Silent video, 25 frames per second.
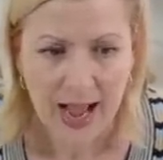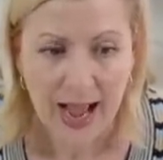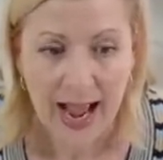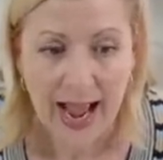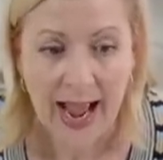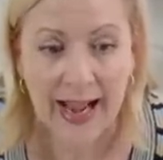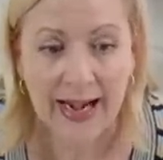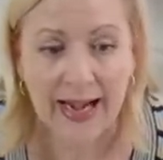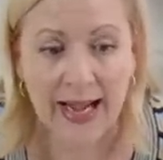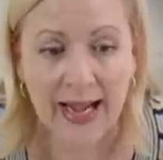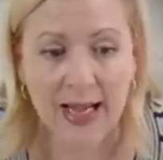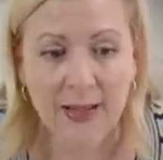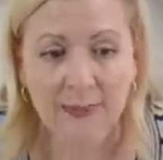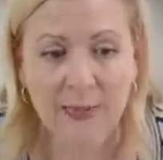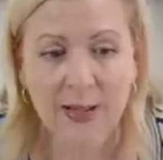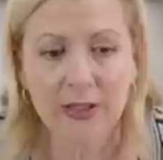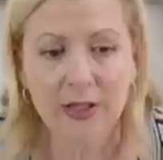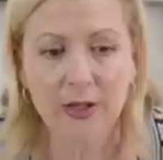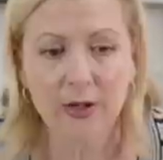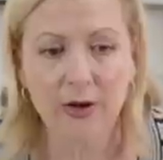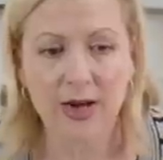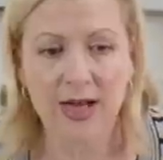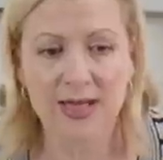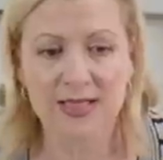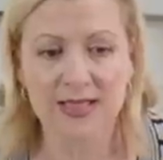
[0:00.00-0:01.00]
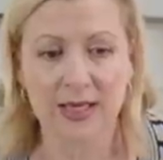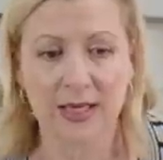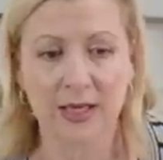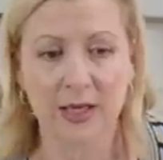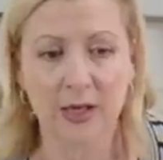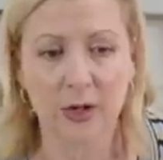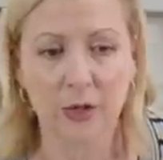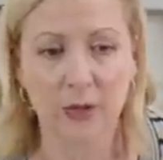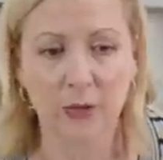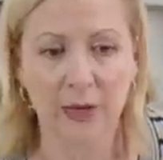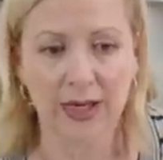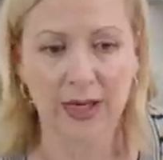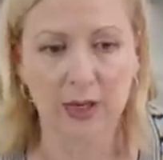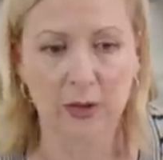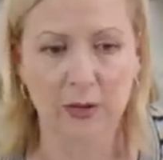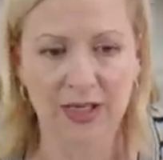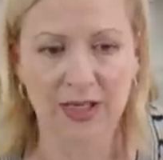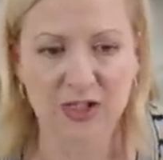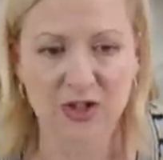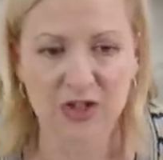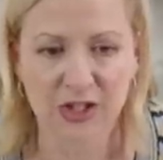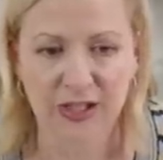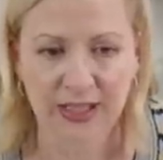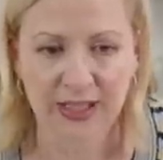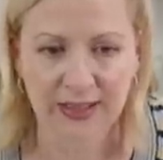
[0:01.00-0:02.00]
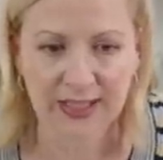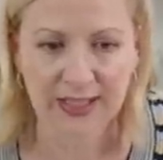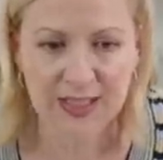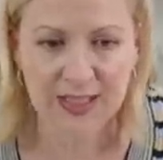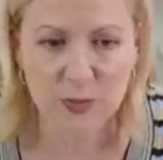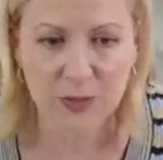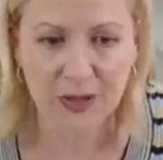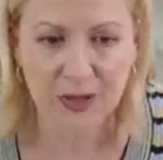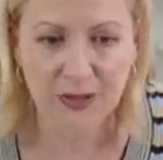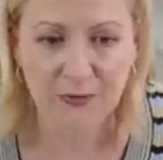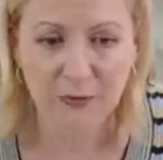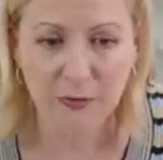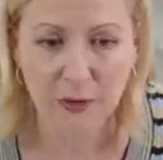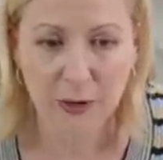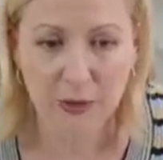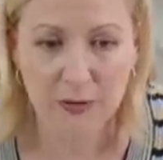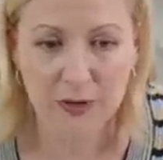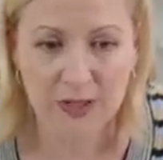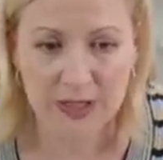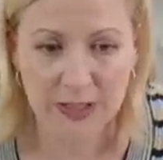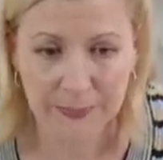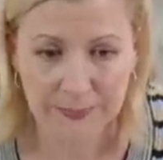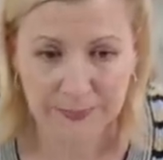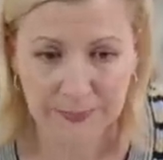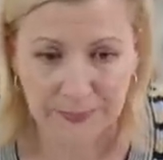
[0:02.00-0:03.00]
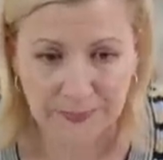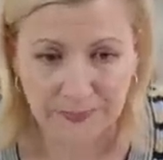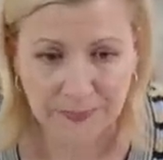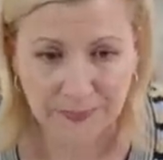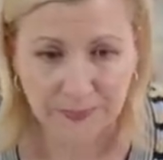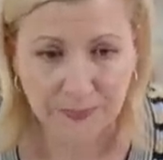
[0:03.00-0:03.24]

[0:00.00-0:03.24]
And Amy, you're asking a great question. Can these be frozen?